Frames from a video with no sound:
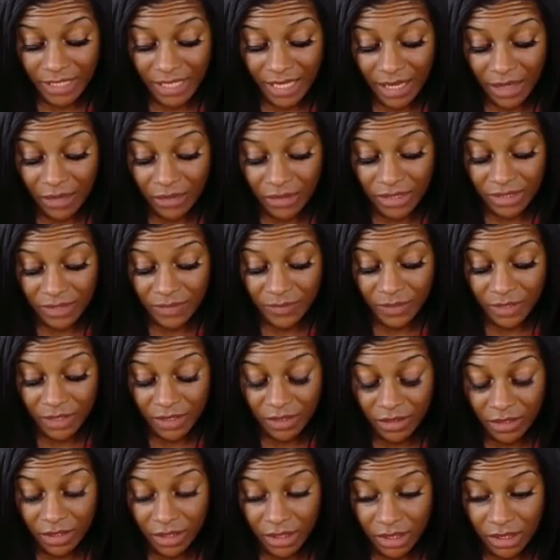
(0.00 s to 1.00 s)
out is
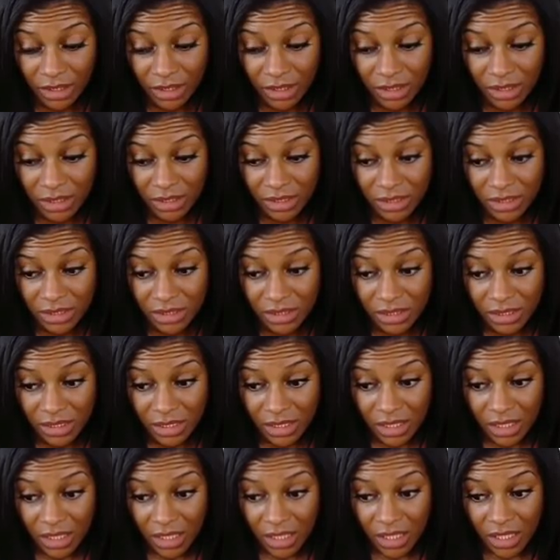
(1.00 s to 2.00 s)
because
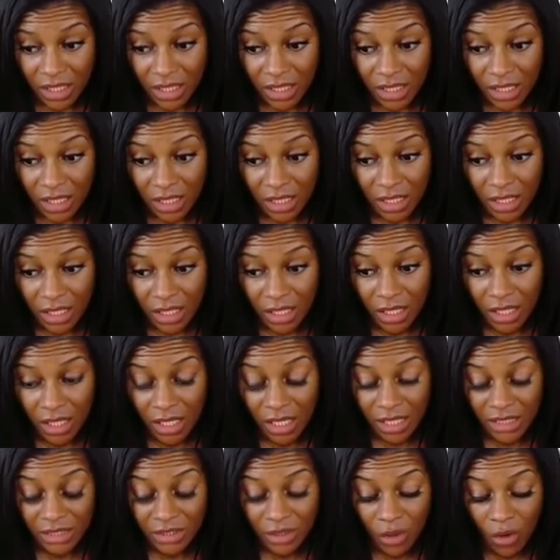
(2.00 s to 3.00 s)

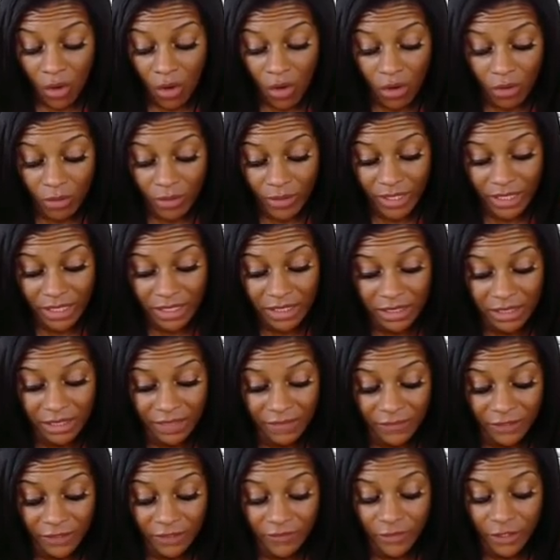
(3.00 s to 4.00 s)
it's already a
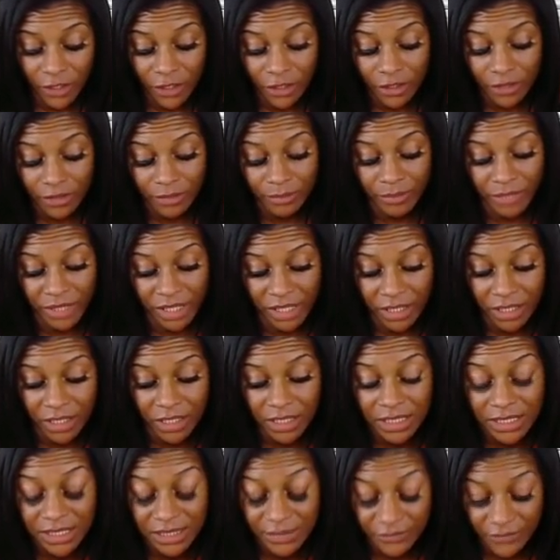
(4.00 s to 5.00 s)
level of hurt
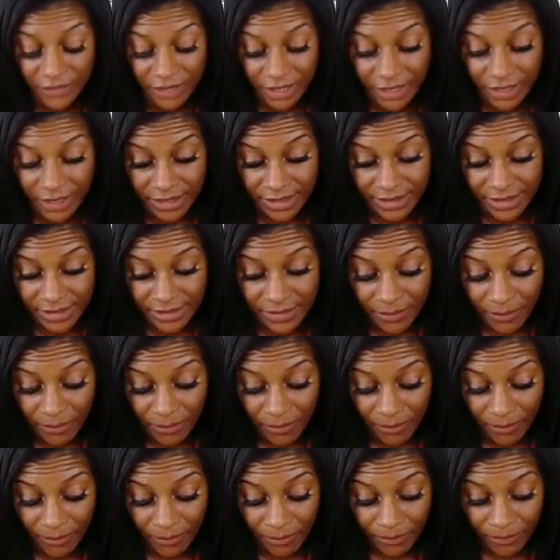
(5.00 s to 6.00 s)
because of this,
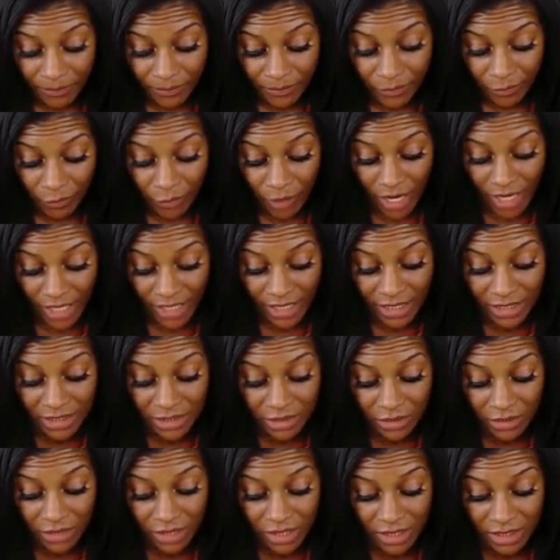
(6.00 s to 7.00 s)
right? It's
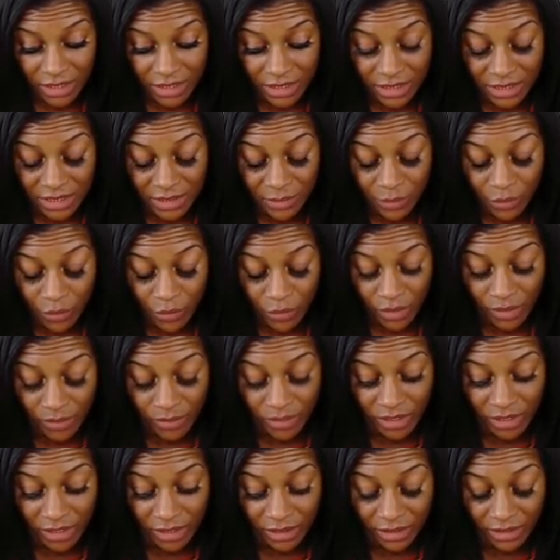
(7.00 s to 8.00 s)
already a
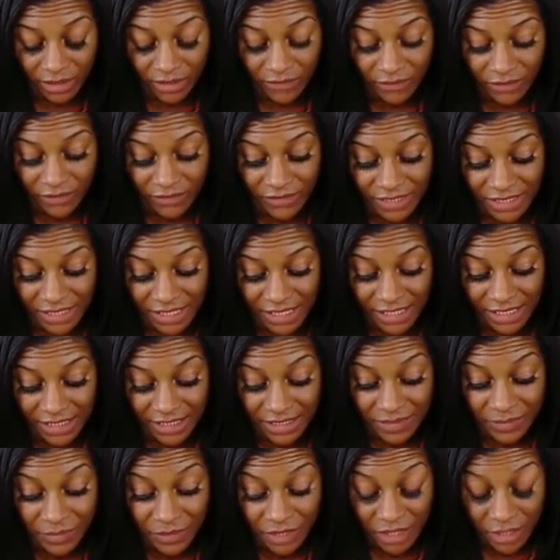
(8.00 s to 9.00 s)
disappointment and a level of
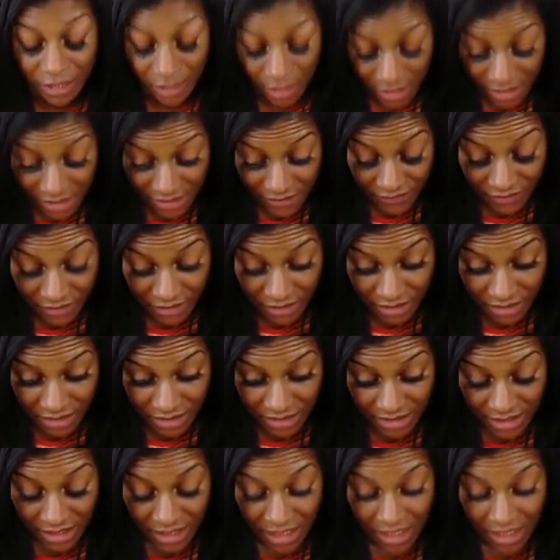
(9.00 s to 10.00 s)
sadness because of this.